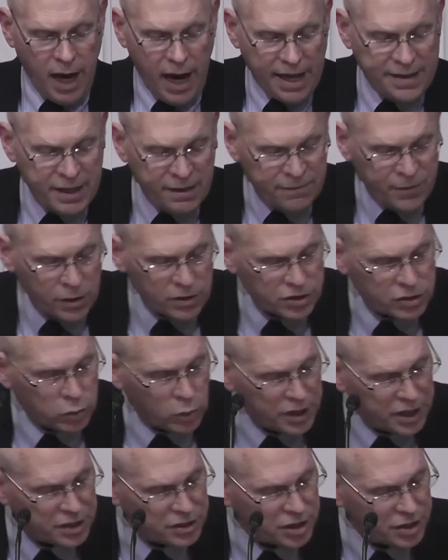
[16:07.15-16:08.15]
And then verse
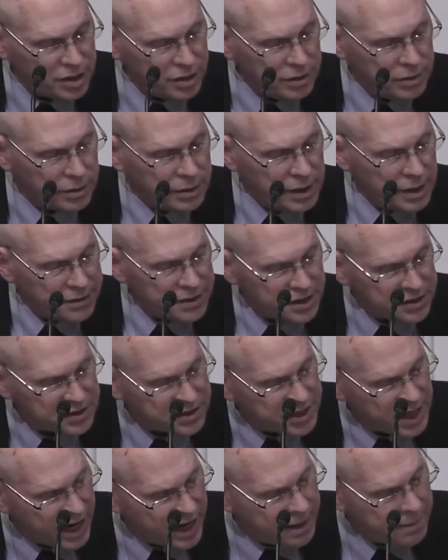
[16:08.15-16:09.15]
22, the
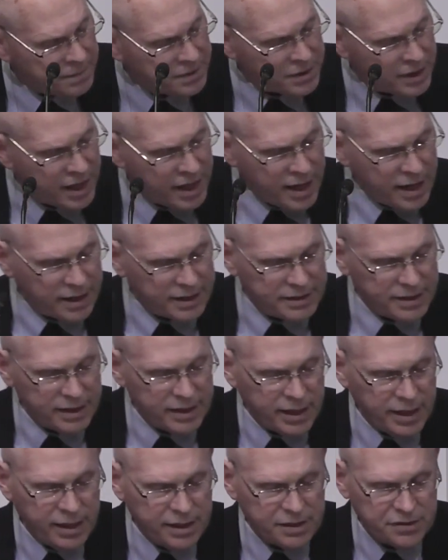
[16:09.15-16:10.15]
same thing. At
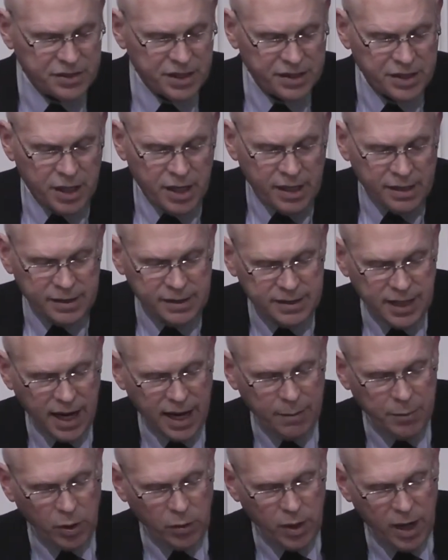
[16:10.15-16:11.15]
the end, it says, The
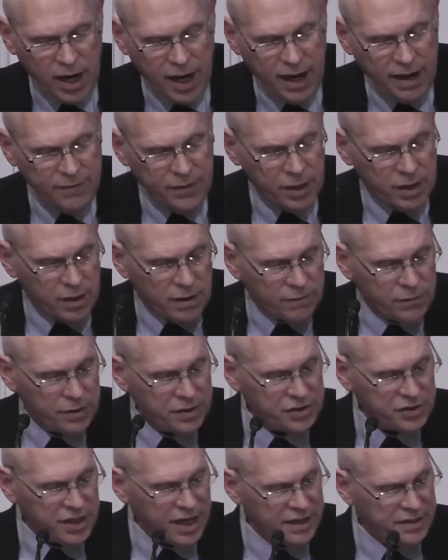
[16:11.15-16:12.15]
time arrived for
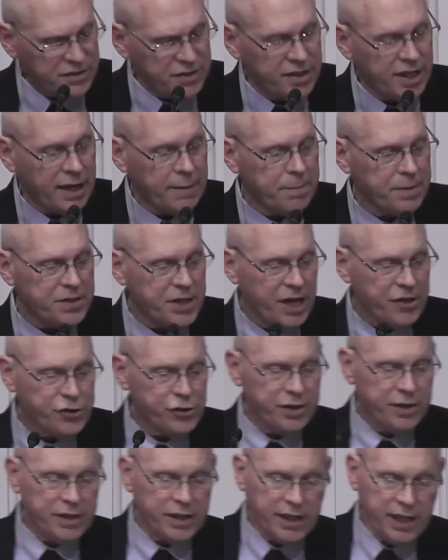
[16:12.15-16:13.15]
the saints to take
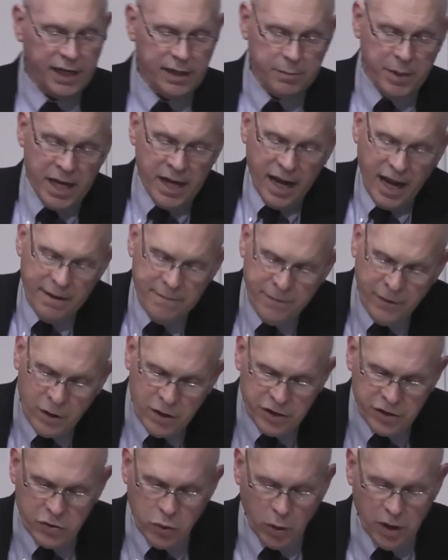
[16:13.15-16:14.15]
possession of the kingdom. In
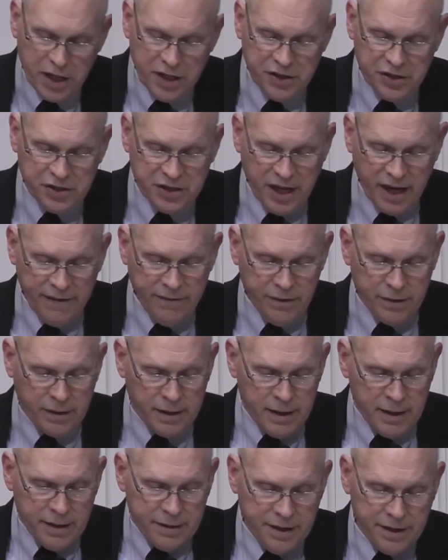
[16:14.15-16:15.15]
verse 27,
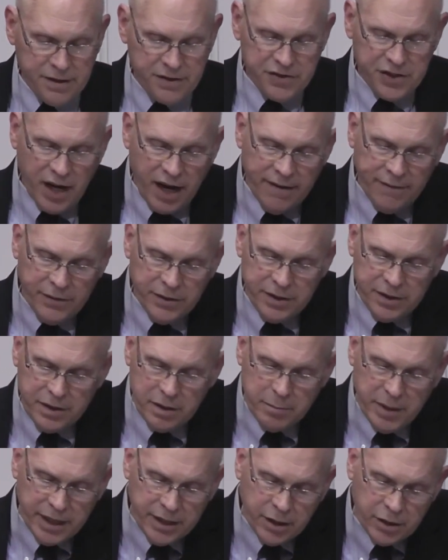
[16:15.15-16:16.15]
then the sovereignty,
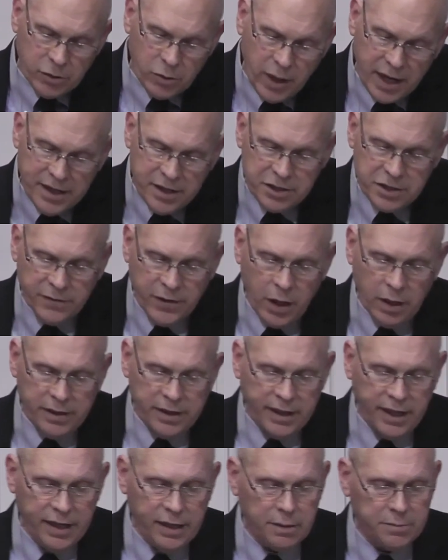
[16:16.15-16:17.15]
dominion, greatness of all the
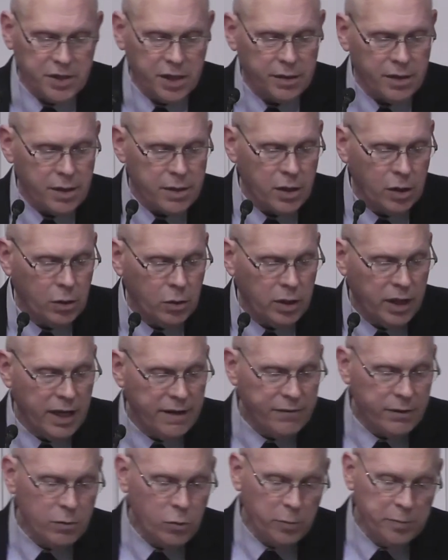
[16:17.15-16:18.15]
kingdoms under the whole
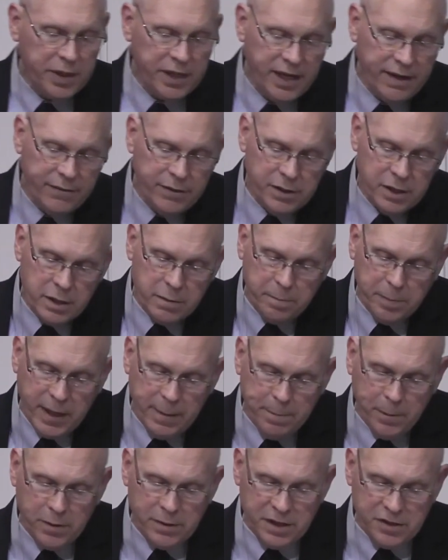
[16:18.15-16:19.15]
heaven will be given to the
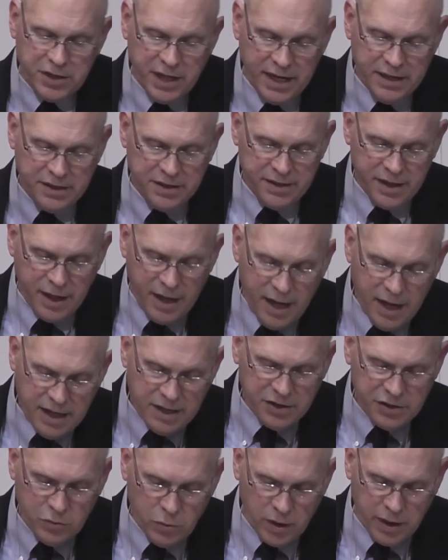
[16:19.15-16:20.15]
people of the saints of the
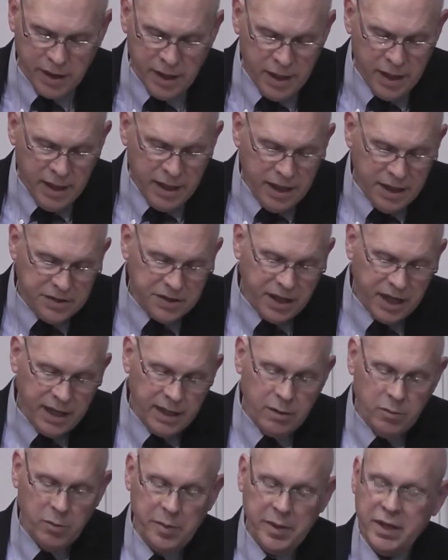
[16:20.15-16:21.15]
highest one. His
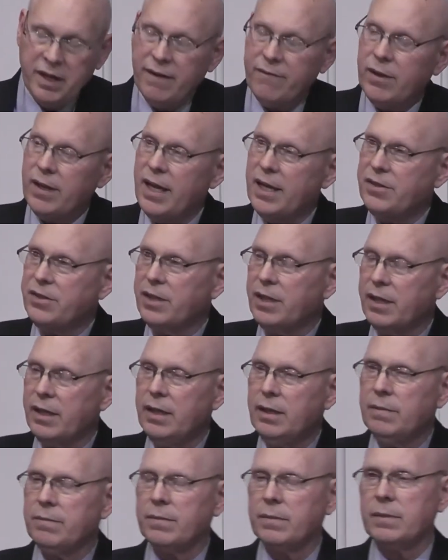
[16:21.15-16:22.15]
kingdom will be an everlasting
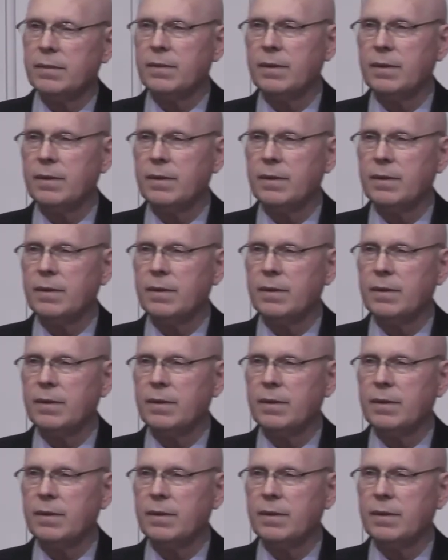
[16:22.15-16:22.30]
kingdom.